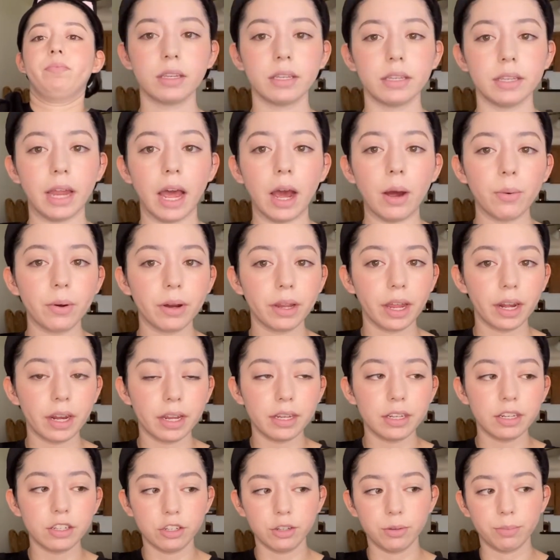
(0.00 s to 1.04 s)
Now we're getting
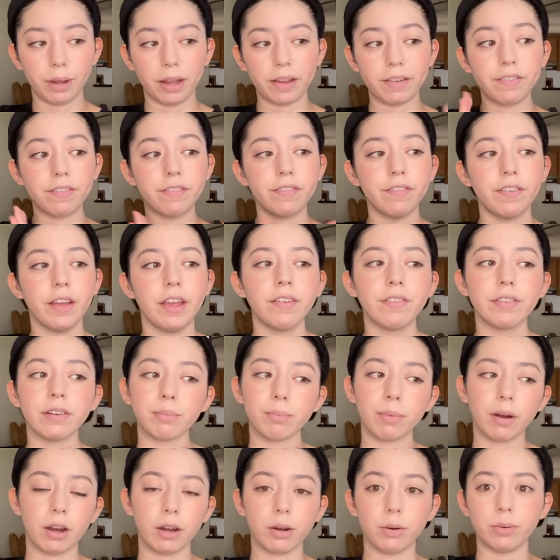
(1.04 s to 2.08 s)
into my favorite
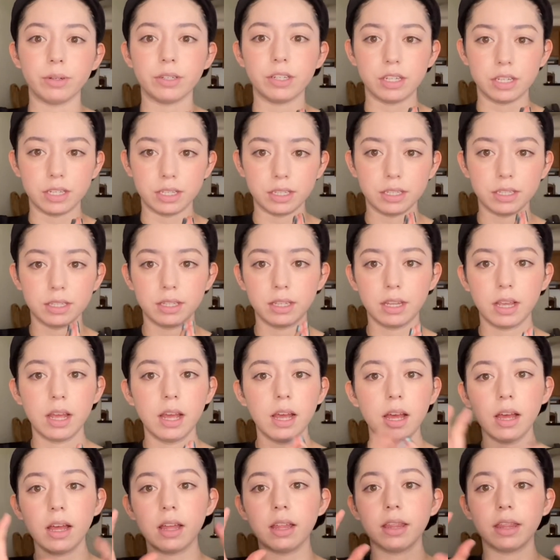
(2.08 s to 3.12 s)
part, which is
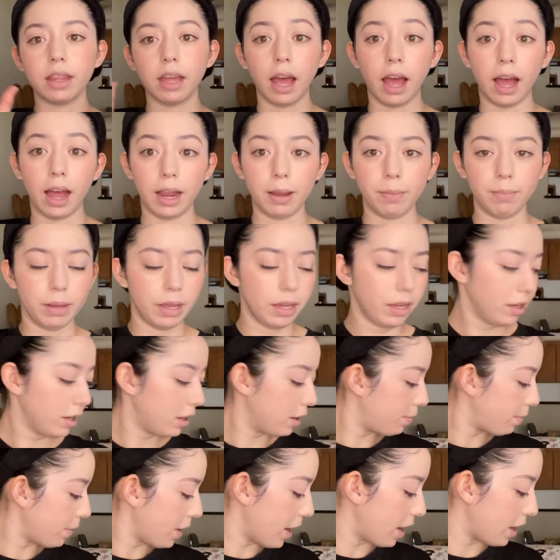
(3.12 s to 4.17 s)
the eye makeup,
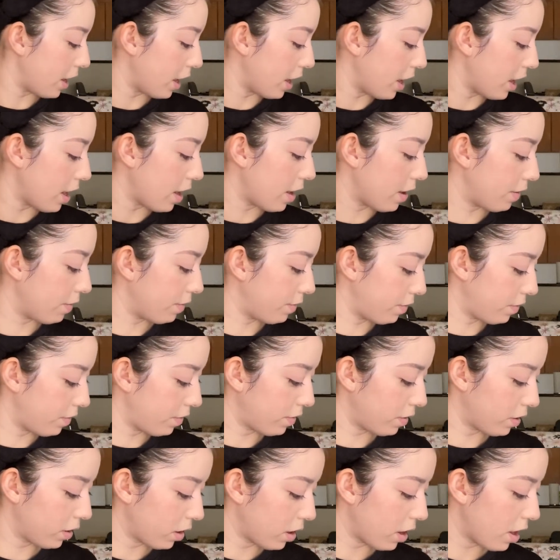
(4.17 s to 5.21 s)
and I have
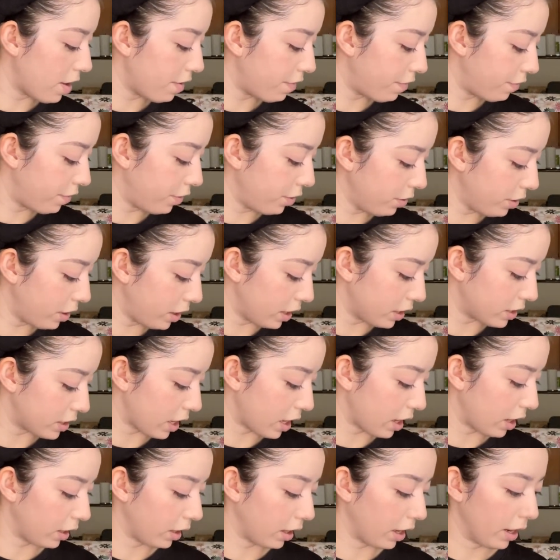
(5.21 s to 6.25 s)
a few things that
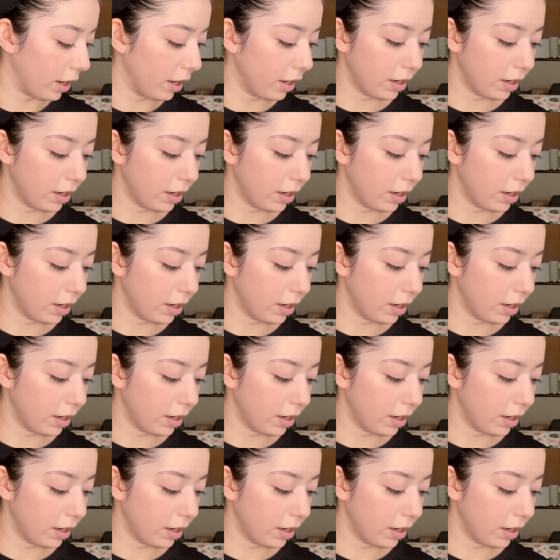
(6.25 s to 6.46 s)
I like,